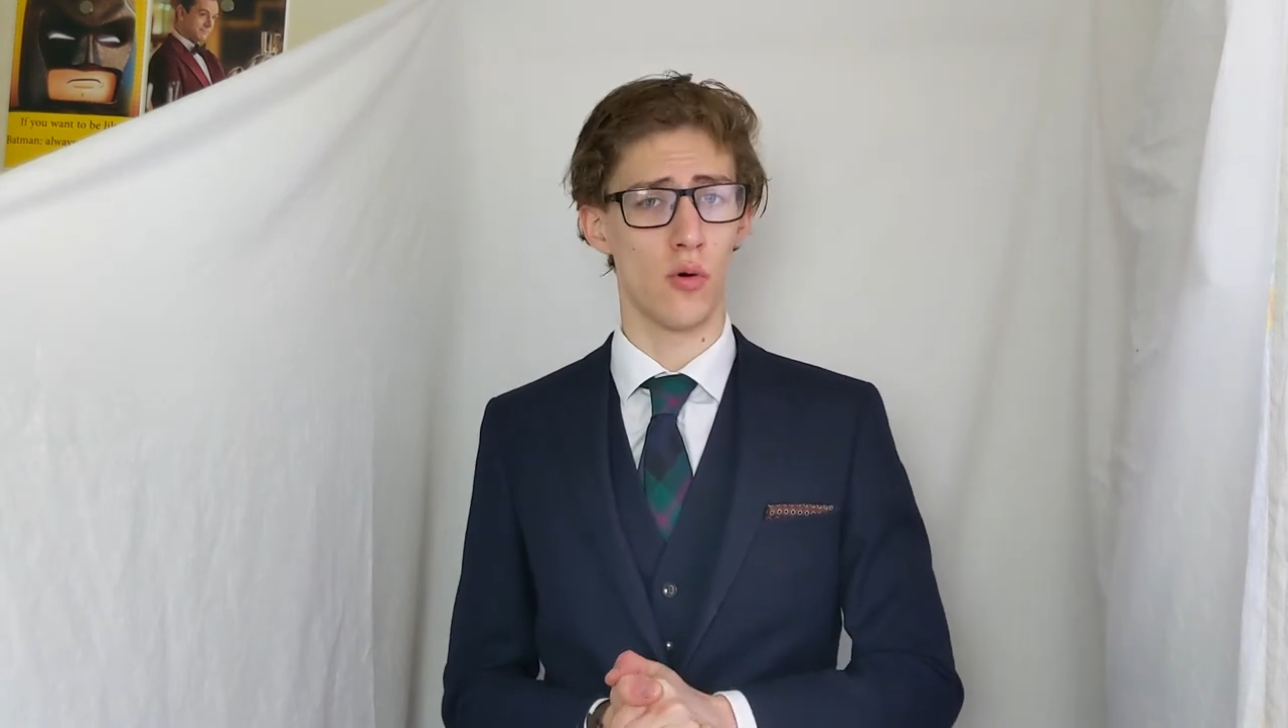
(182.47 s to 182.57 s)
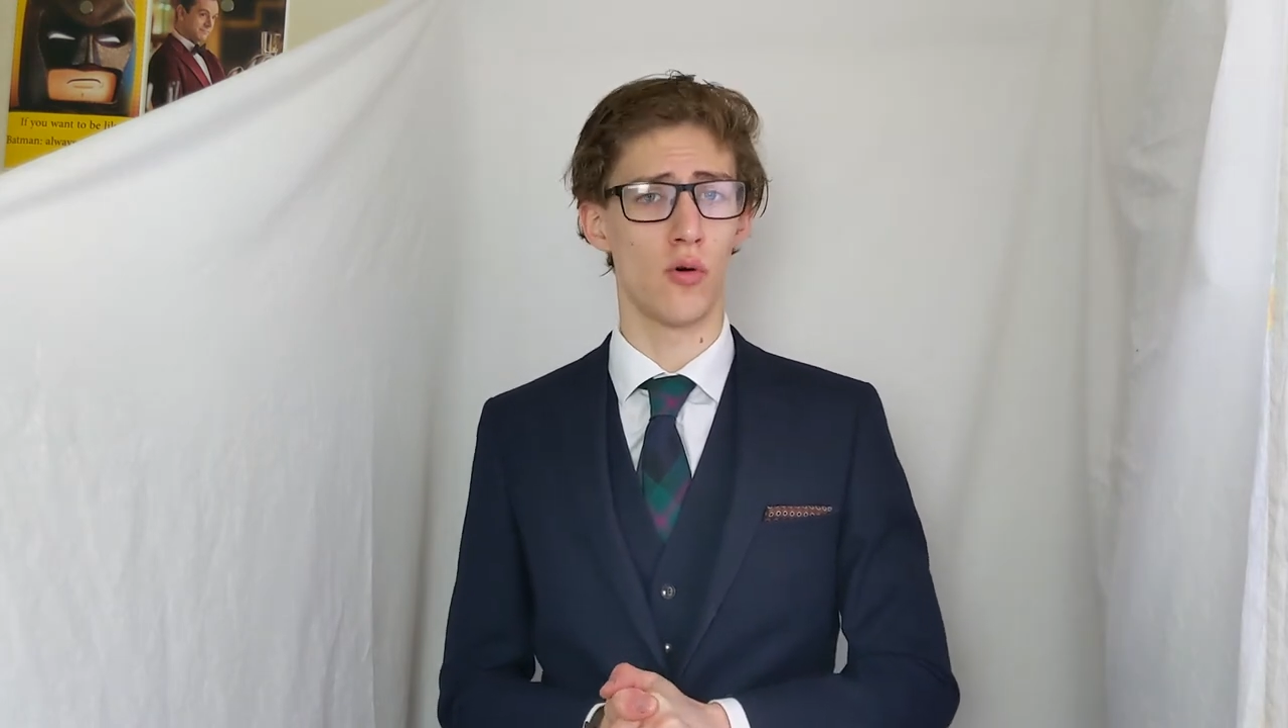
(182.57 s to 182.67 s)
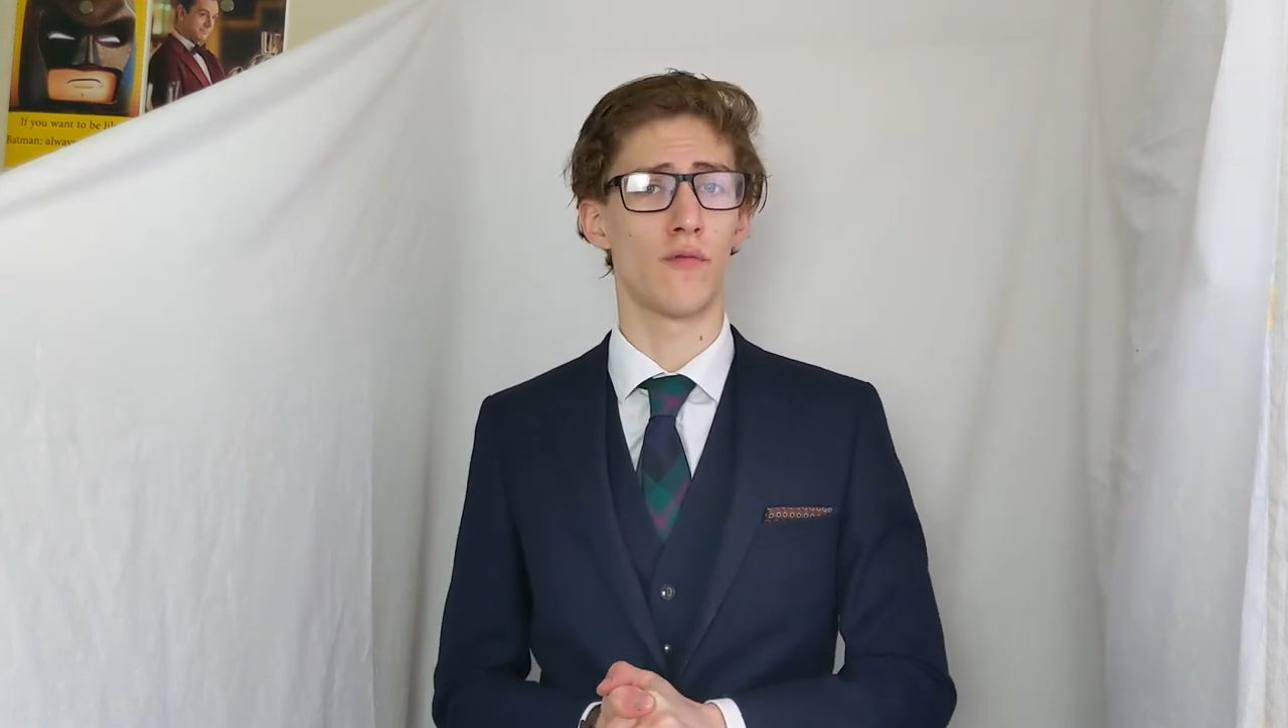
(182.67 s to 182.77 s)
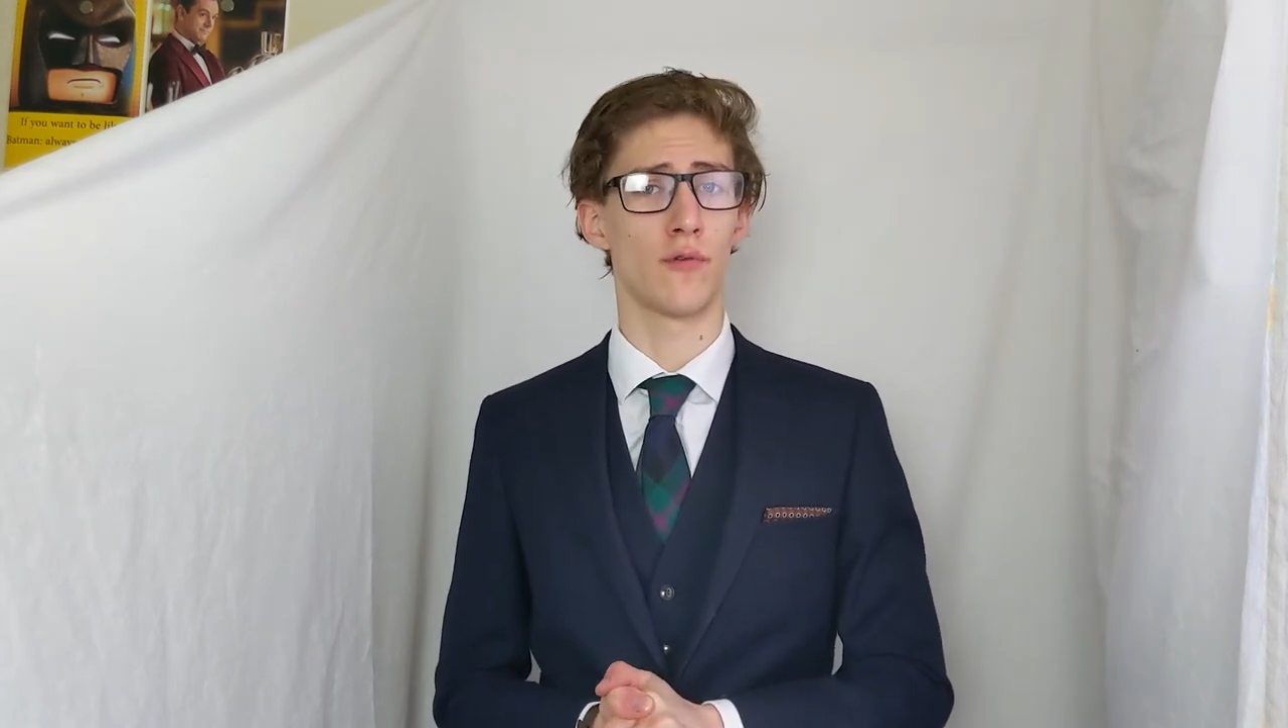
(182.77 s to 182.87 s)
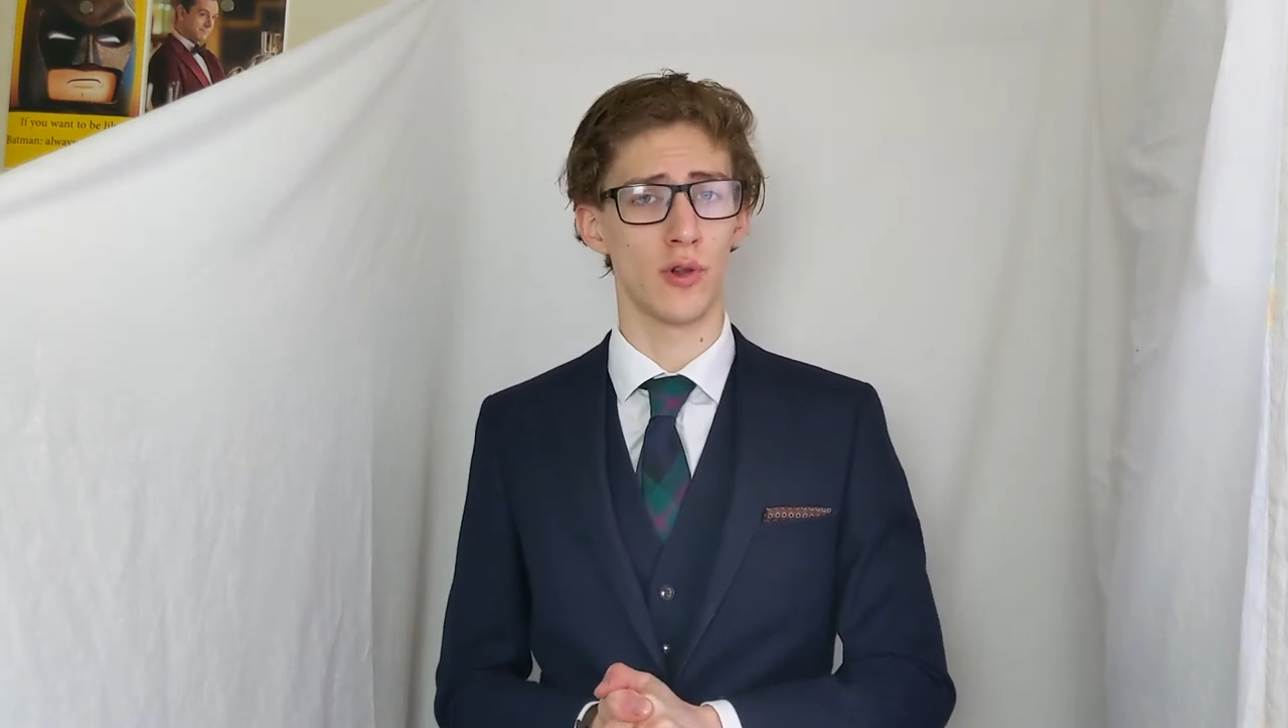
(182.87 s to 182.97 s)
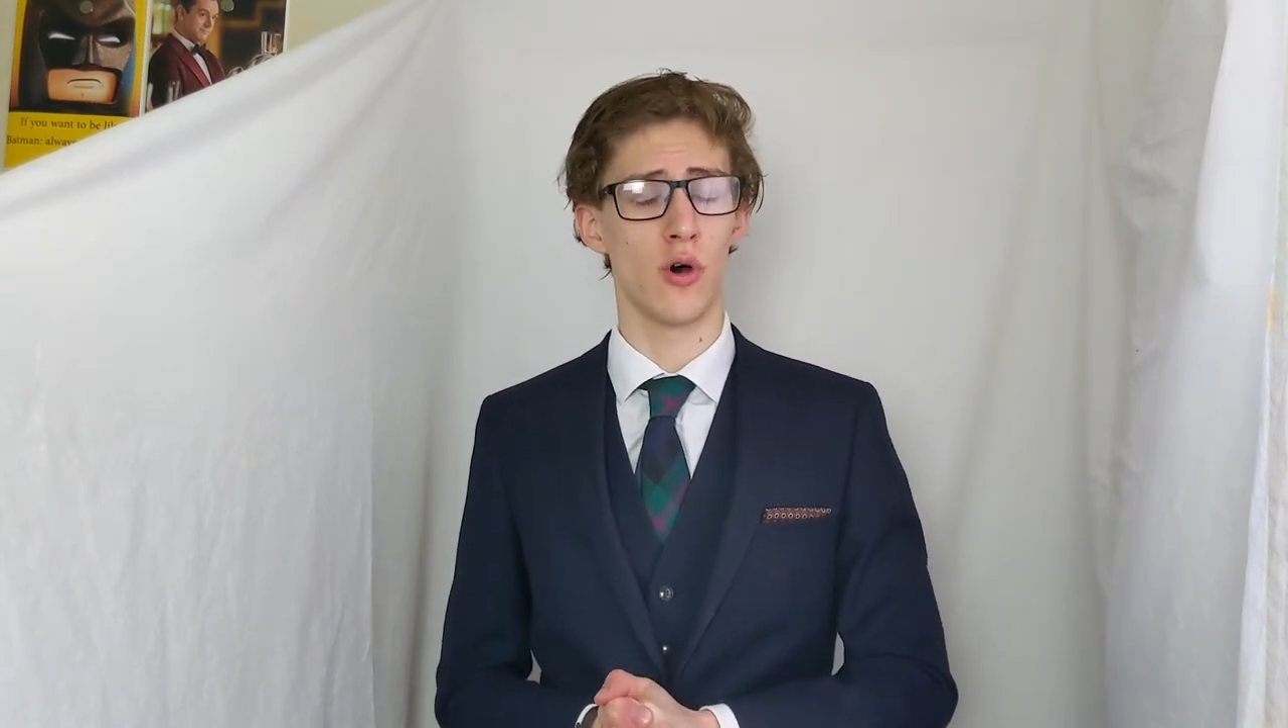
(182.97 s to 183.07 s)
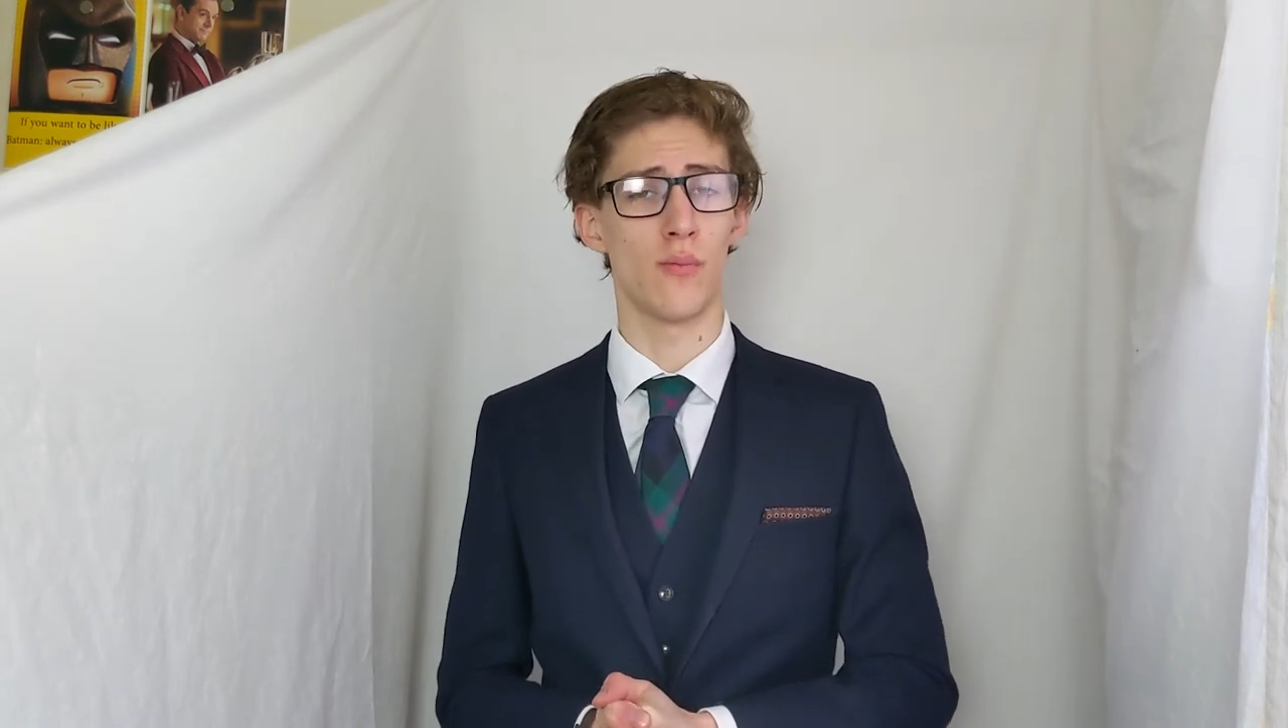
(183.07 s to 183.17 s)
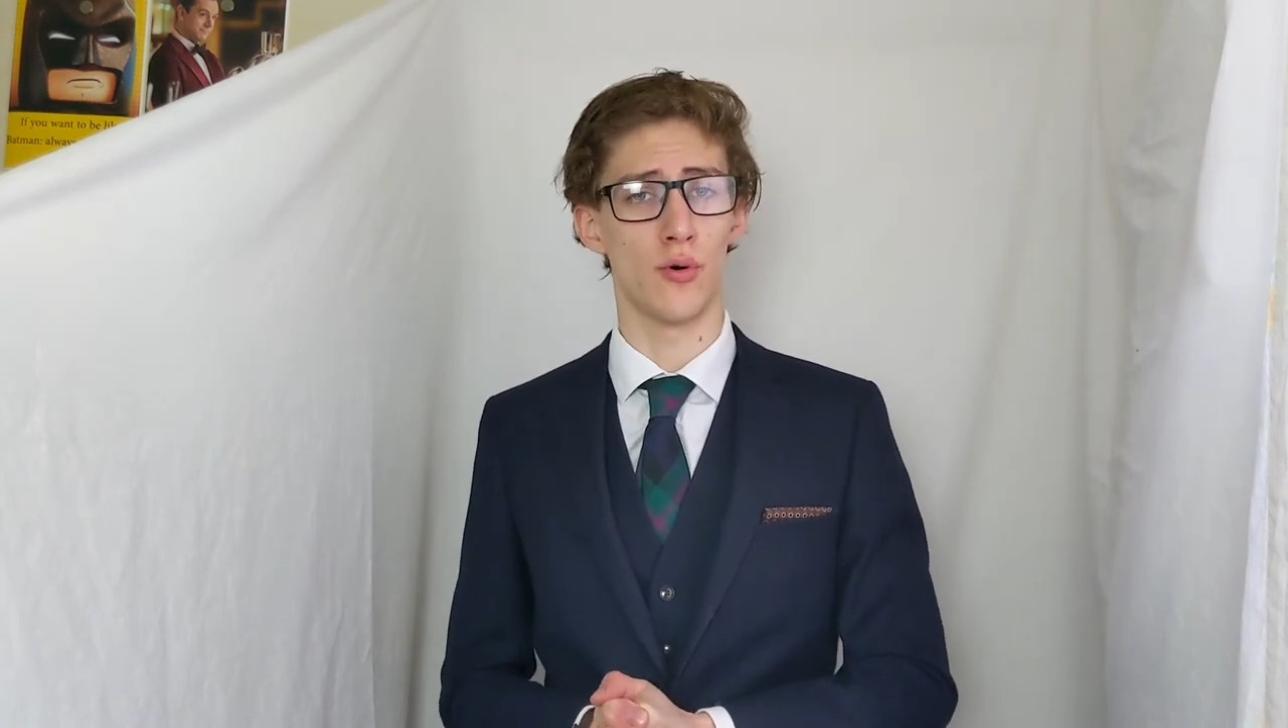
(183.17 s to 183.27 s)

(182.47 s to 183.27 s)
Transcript: awful lot